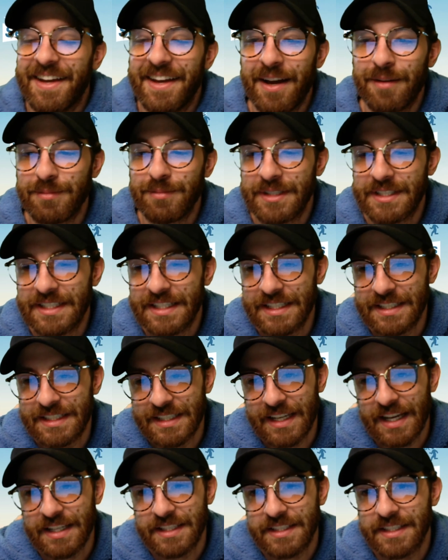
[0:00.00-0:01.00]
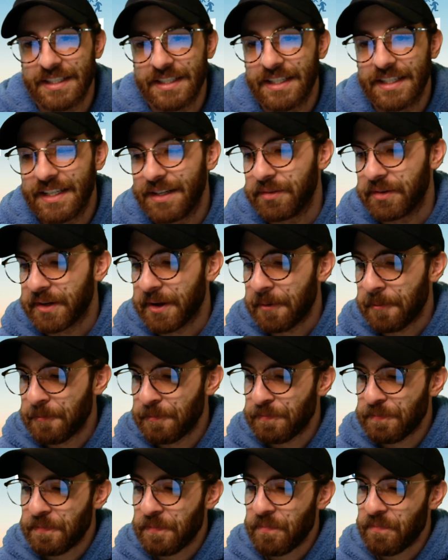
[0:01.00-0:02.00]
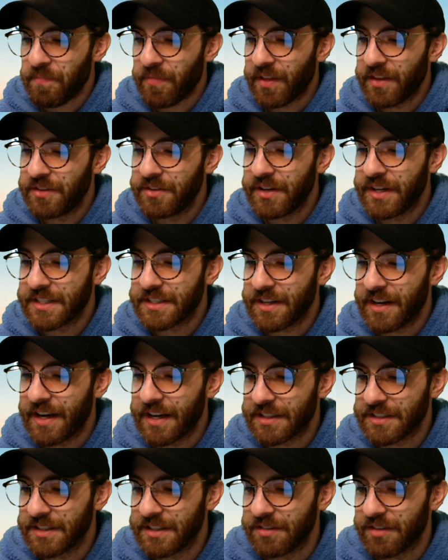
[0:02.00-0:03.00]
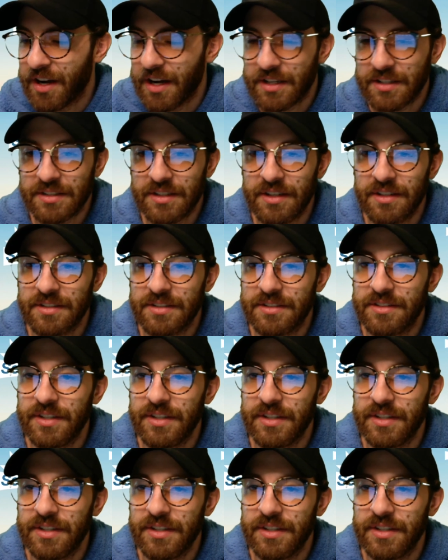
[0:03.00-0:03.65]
I'm just teasing, guys. Here we go. You guys are actually rock stars.